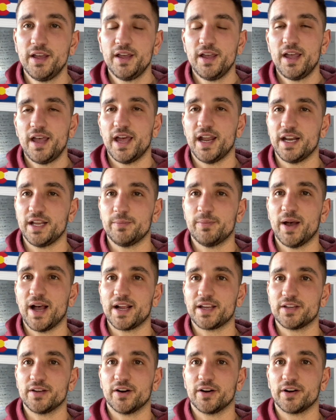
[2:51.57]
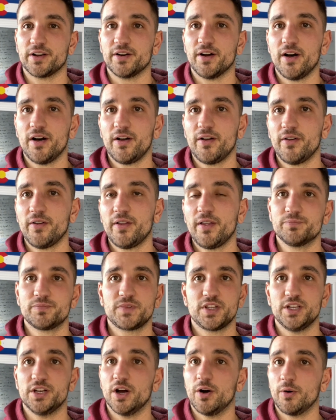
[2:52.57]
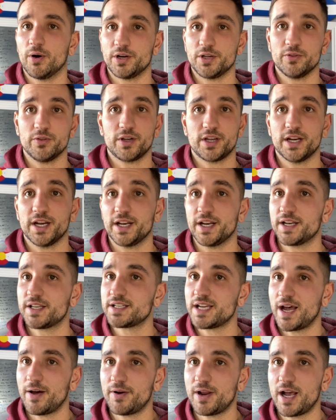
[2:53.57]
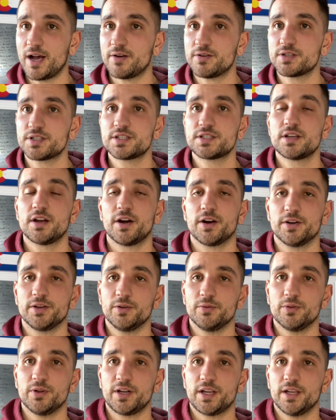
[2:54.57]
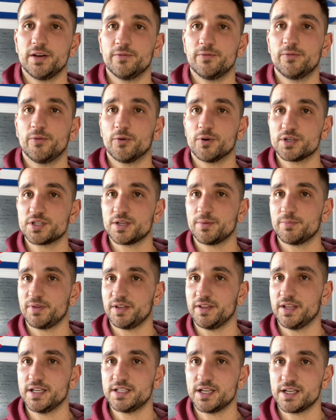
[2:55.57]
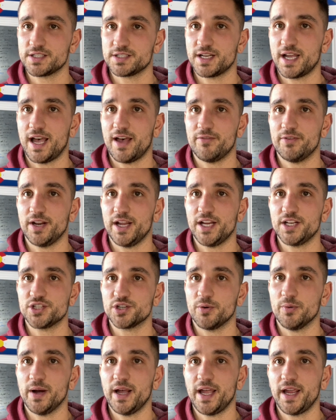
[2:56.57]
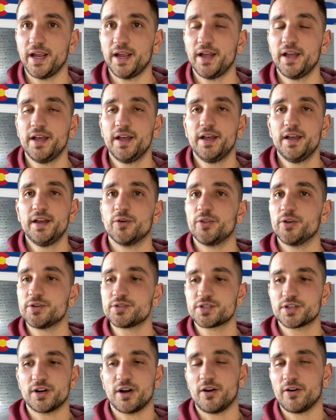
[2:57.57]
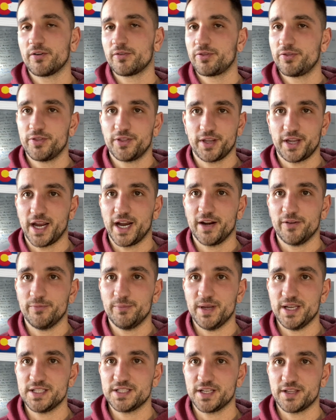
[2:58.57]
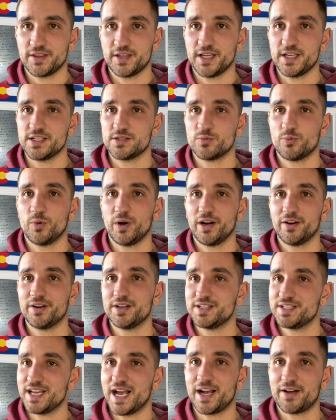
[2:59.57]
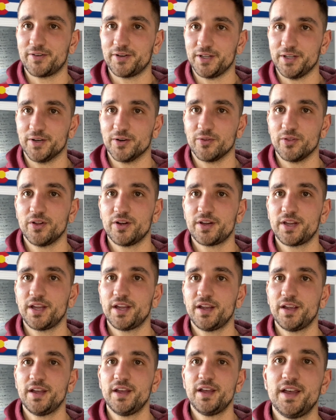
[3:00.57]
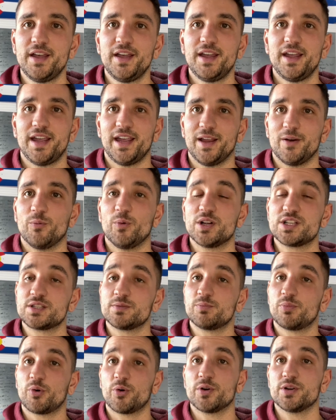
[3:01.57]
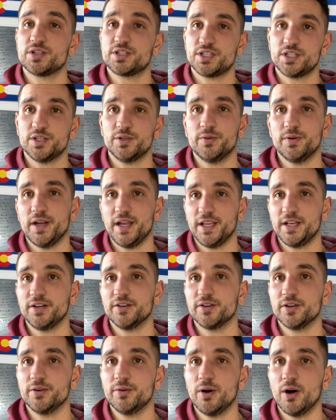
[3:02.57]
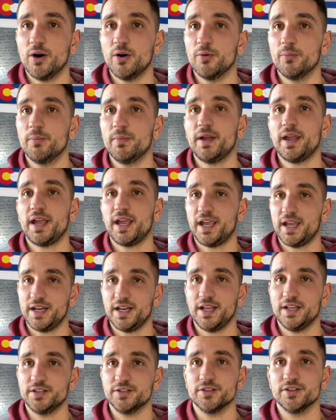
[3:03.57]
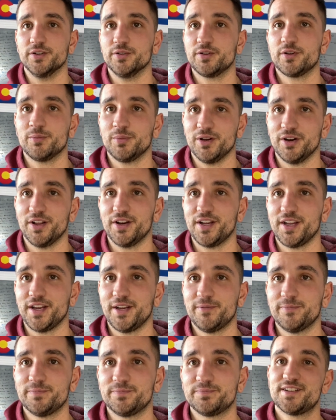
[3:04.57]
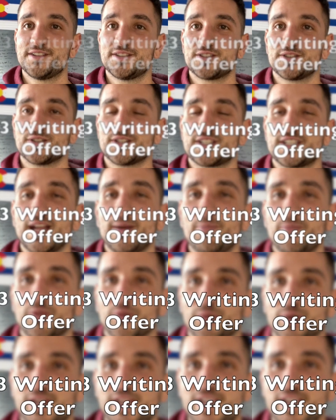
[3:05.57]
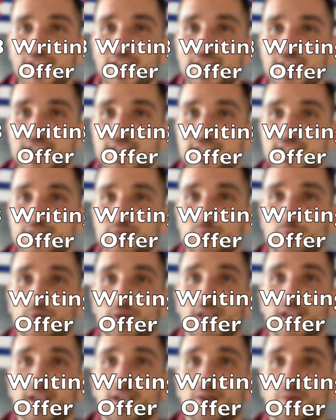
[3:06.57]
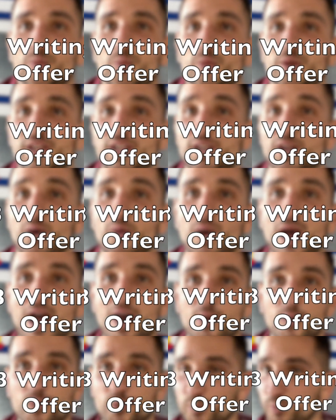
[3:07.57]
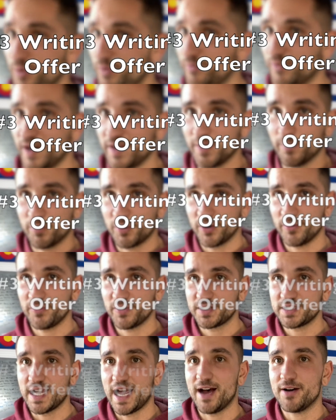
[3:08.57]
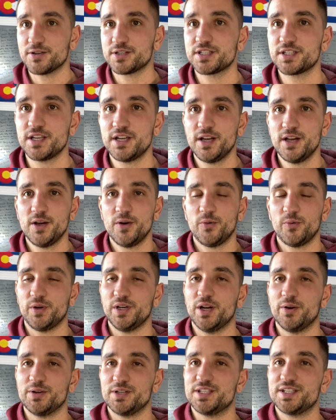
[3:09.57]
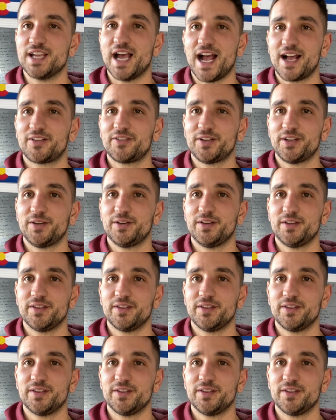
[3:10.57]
any backyard at all? Are you looking at a townhouse? Are you looking for something that doesn't have an HOA? Those are all the kind of basic things, where exactly you're looking and what's important to you in your new home and in your new community. So step 3 is when we go out, we find the perfect house, we know exactly